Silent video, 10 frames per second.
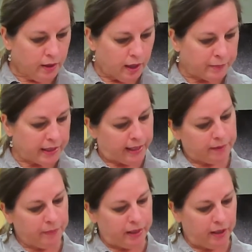I'm going to
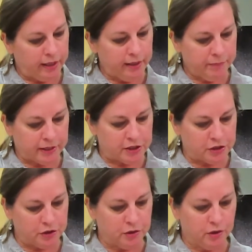add my honey
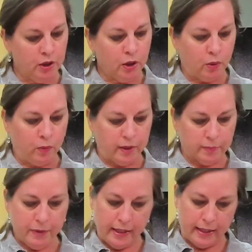mixture
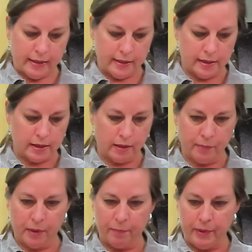with bananas, and I'm
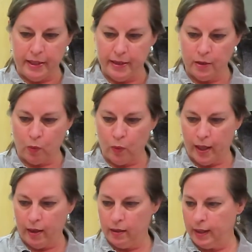going to beat
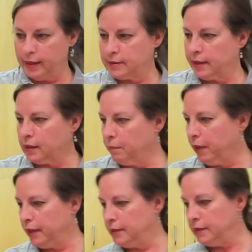well as I
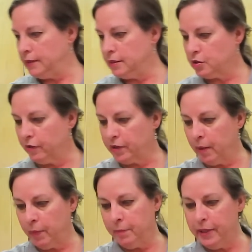combine these. So I've
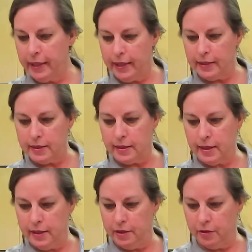got my bananas
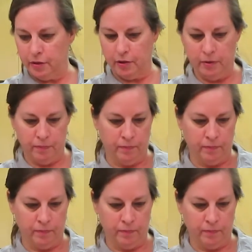here.